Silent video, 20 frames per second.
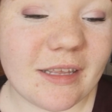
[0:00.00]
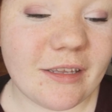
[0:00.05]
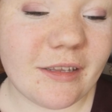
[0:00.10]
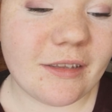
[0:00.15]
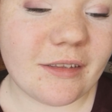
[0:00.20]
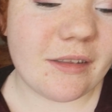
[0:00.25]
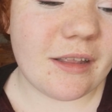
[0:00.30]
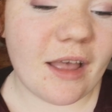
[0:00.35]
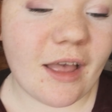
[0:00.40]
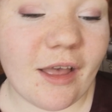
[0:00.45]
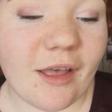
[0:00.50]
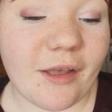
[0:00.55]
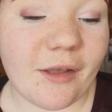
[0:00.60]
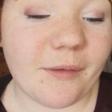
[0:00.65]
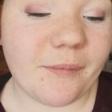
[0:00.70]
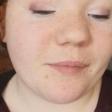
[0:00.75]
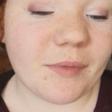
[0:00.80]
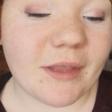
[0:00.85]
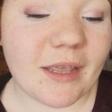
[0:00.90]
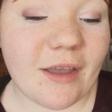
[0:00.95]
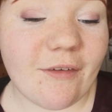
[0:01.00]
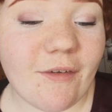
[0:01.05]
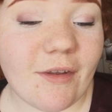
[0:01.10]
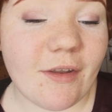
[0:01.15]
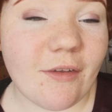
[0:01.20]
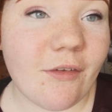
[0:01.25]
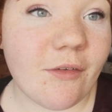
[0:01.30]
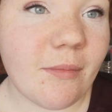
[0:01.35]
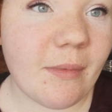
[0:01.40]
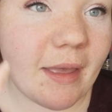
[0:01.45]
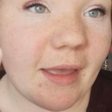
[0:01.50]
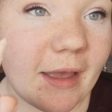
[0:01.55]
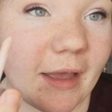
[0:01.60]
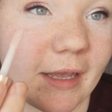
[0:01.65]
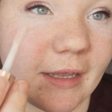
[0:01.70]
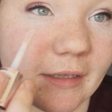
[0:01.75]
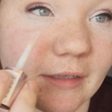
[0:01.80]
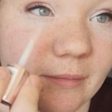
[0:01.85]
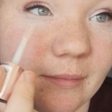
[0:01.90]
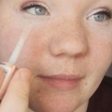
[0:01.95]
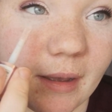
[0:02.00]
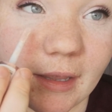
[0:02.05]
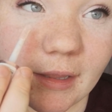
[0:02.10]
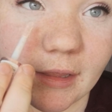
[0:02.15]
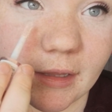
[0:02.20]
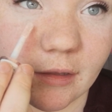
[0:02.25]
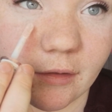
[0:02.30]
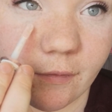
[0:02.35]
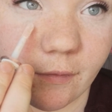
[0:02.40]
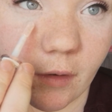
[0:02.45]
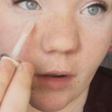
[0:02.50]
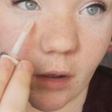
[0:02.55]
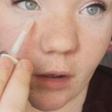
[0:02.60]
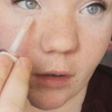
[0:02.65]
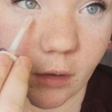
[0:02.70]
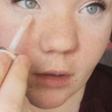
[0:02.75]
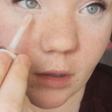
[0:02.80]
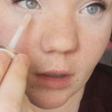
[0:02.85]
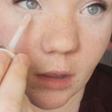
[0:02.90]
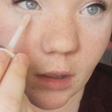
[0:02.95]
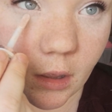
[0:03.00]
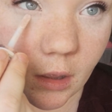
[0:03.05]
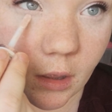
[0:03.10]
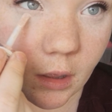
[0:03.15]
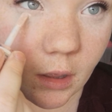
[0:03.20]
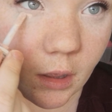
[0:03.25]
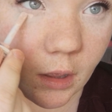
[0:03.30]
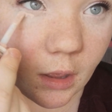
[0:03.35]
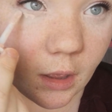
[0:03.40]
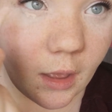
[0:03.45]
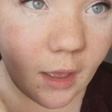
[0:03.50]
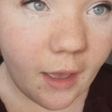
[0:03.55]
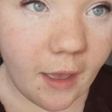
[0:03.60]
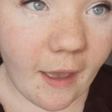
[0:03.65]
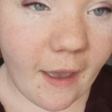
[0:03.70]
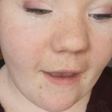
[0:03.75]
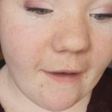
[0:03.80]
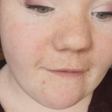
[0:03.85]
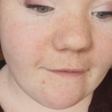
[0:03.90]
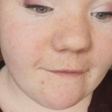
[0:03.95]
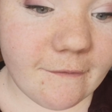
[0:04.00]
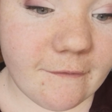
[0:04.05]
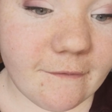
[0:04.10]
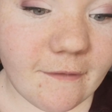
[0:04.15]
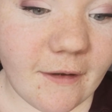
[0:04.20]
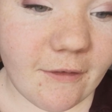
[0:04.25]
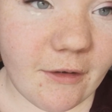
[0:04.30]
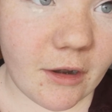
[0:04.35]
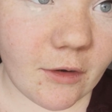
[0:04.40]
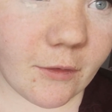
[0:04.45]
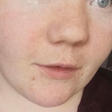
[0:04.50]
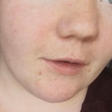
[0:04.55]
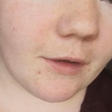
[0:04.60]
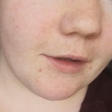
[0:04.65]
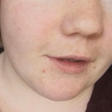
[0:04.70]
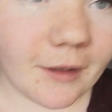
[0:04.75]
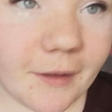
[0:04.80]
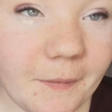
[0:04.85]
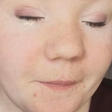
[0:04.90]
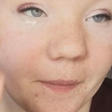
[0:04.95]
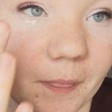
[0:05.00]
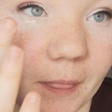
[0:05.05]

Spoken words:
This get ready with me has made this vlog very long,